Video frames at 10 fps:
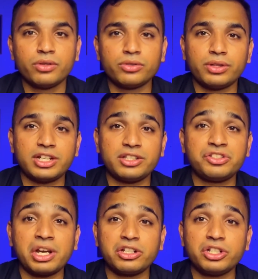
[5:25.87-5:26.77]
So there is a
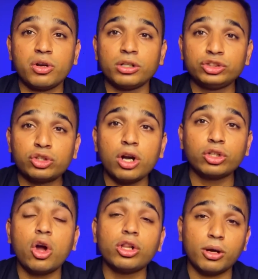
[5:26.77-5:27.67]
strategy called short
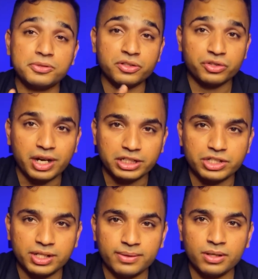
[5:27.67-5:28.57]
call option
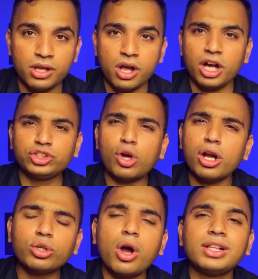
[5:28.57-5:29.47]
strategy. A
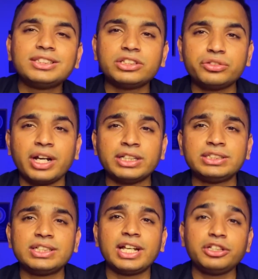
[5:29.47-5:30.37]
short call is a
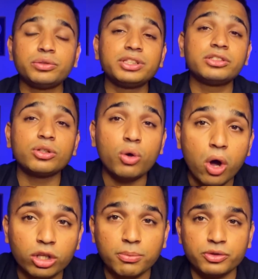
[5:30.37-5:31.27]
strategy that uses a
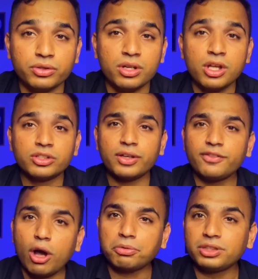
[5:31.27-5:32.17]
call option. So if
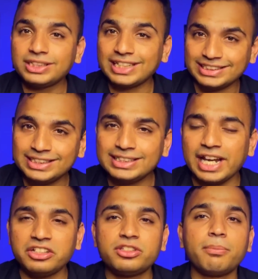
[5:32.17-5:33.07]
the option is
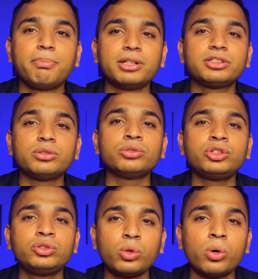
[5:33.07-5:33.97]
exercised, the person who
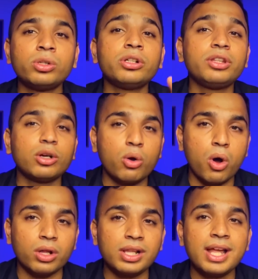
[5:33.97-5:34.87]
sold the
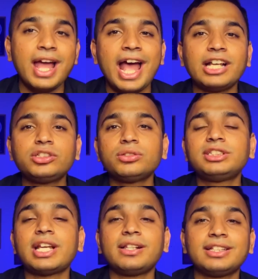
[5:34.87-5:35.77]
call has to
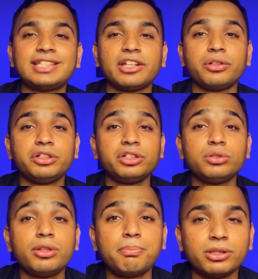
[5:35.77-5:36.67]
sell the security to
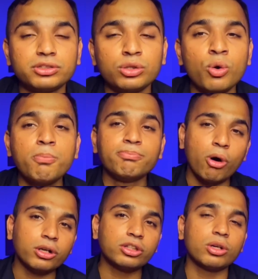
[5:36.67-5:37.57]
the person who
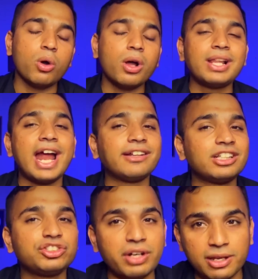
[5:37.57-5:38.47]
bought the call at the
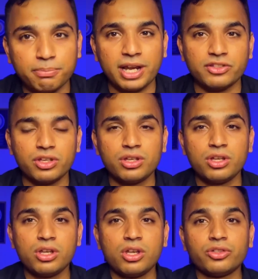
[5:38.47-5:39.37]
strike price.
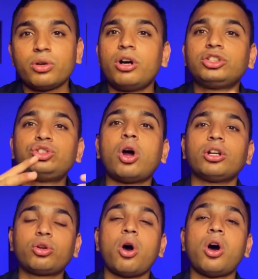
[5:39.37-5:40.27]
So a
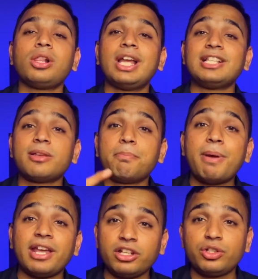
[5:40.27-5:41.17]
short call is a
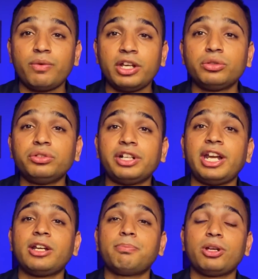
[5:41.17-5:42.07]
bearish way to
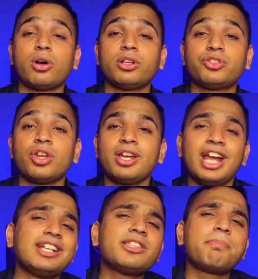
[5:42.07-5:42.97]
trade because
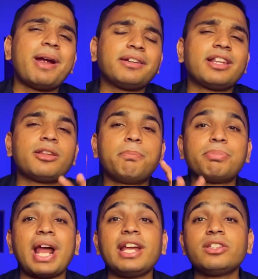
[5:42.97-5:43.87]
it is a bet that the
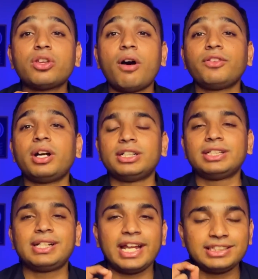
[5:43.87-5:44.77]
price of the
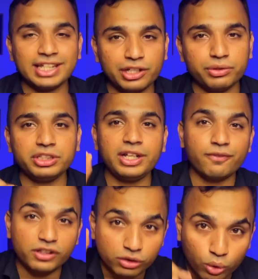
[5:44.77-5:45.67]
underlying security
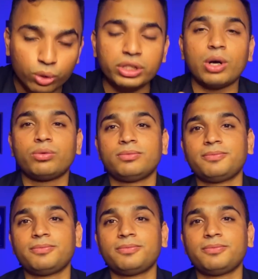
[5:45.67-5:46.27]
will go down.